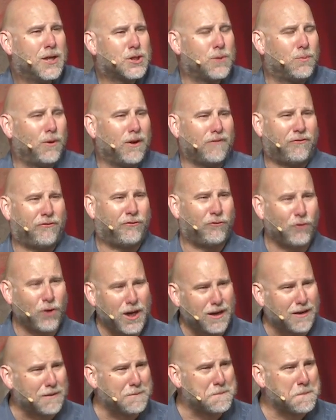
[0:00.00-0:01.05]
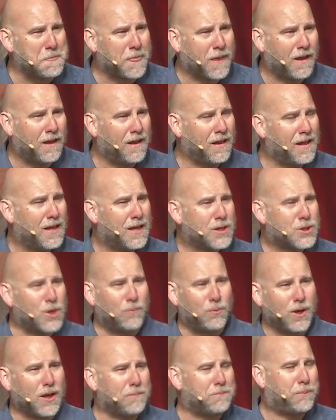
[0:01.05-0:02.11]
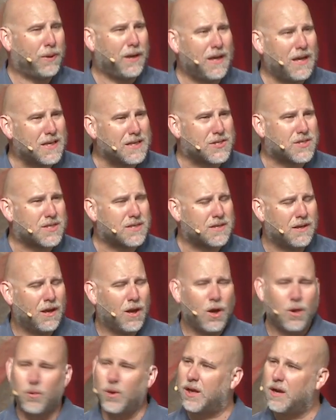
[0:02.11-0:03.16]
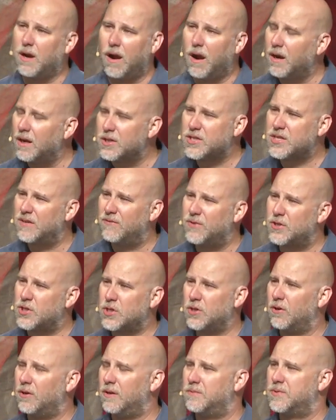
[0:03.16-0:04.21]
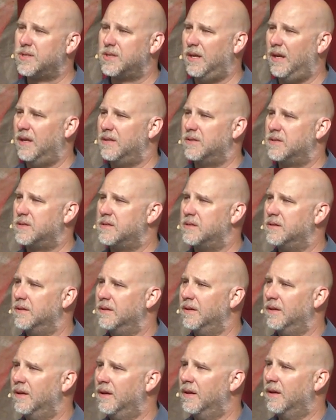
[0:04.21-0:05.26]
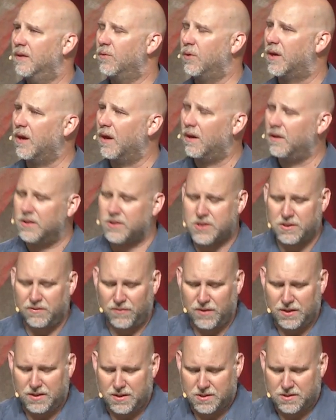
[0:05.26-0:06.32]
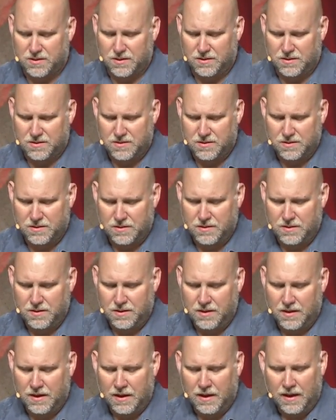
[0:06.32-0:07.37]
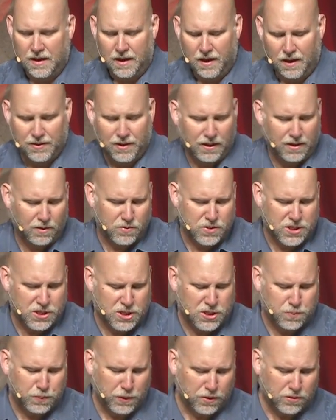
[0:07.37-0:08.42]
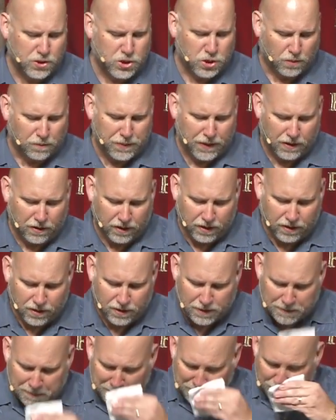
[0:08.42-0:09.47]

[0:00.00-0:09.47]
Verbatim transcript: to bring freedom, to bring peace, regardless of the circumstance, regardless of the distance. And then there was a spiritual barrier.